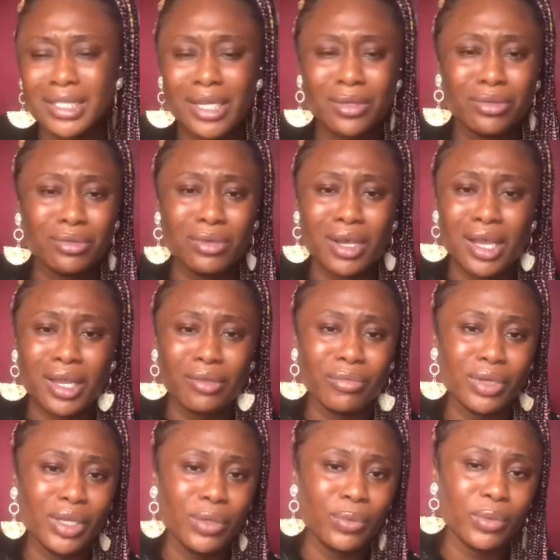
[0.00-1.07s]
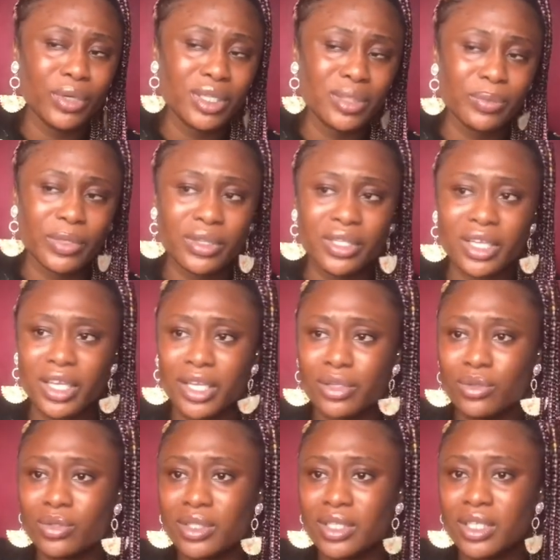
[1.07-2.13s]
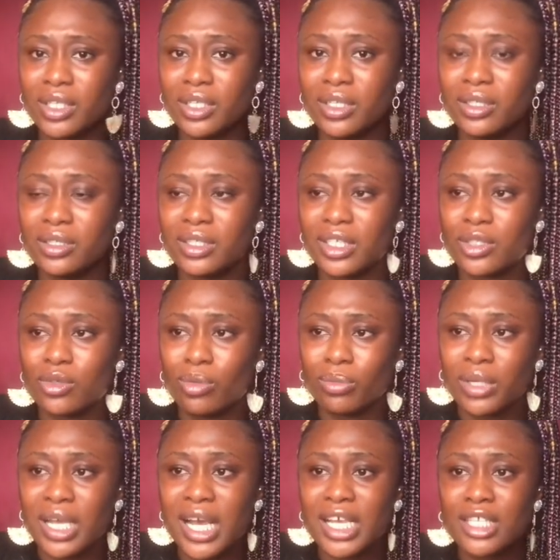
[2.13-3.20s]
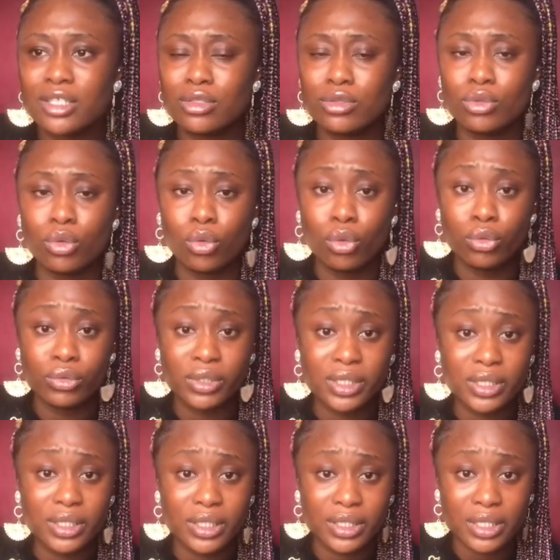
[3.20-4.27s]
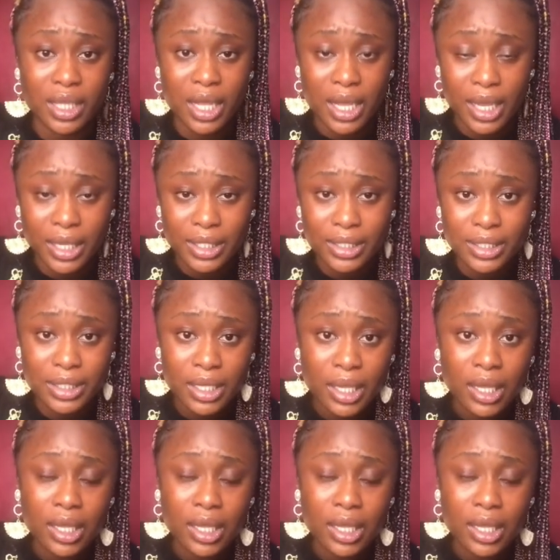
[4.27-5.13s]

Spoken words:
I don't know how it really works, but then you see there's some nice stones designs